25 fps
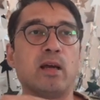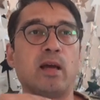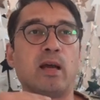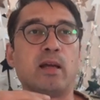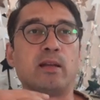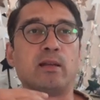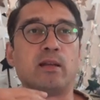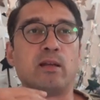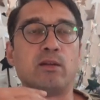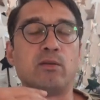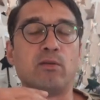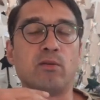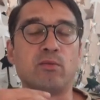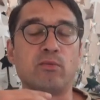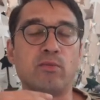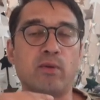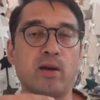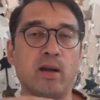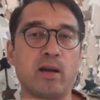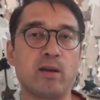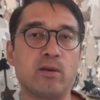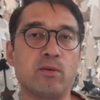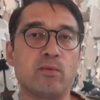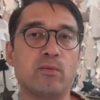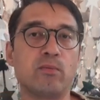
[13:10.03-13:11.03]
and then you
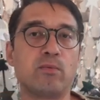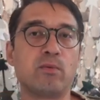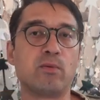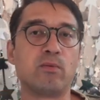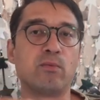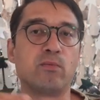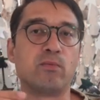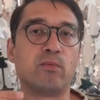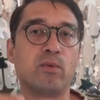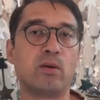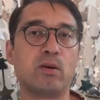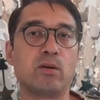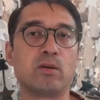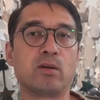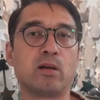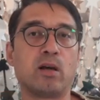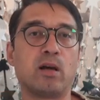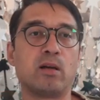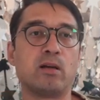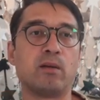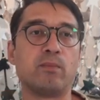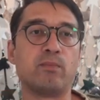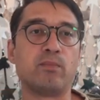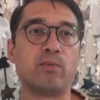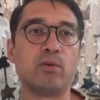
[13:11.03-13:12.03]
try to work
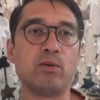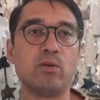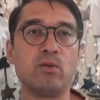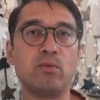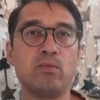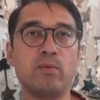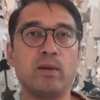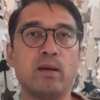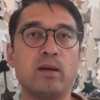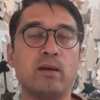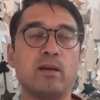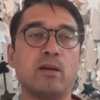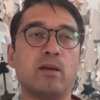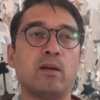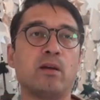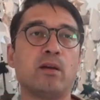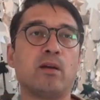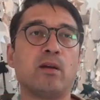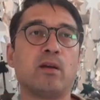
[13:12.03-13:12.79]
on improving